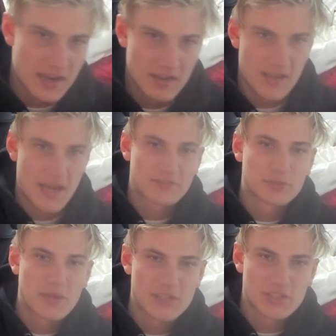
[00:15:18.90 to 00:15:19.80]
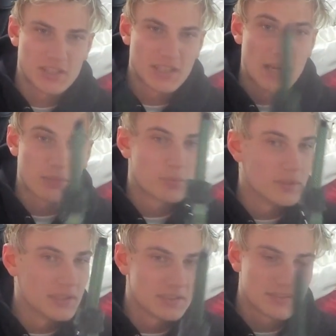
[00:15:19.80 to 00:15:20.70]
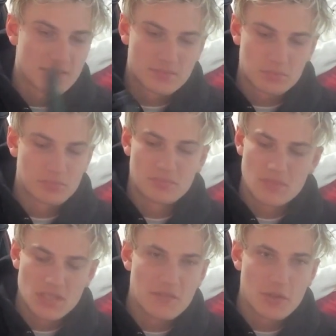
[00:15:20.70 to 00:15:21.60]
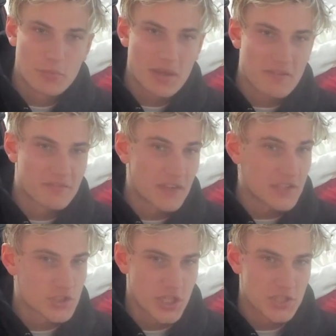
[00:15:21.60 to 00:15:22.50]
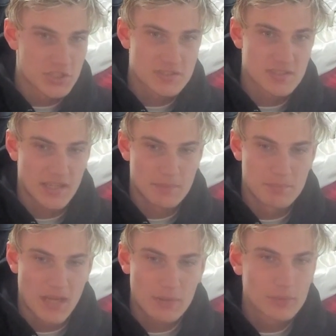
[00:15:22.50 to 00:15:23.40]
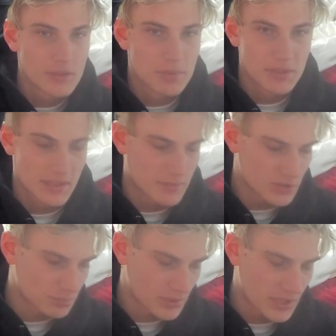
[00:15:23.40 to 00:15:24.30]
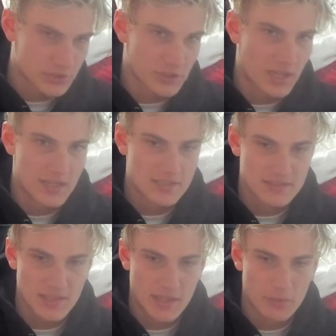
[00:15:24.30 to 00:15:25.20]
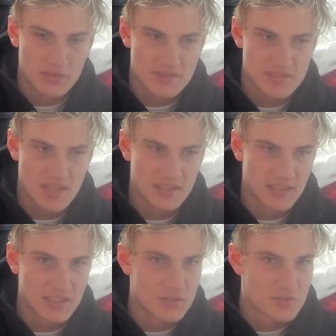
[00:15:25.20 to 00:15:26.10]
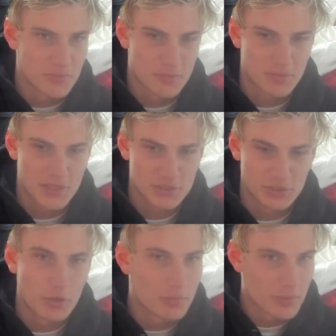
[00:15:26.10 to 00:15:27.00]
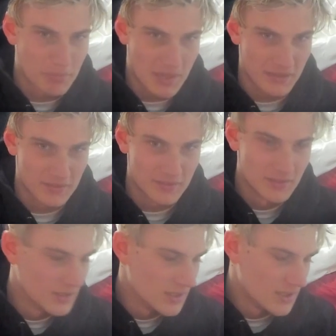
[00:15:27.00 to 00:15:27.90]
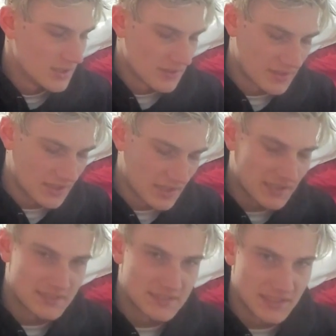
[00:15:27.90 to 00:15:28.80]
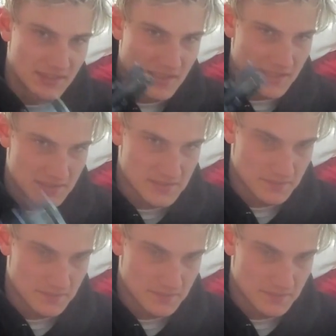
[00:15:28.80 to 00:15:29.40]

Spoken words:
After watching it, I really, even though my face changes, I'm not really putting that much pressure. Honestly, I would say that I use more pressure to open a bottle than I did this.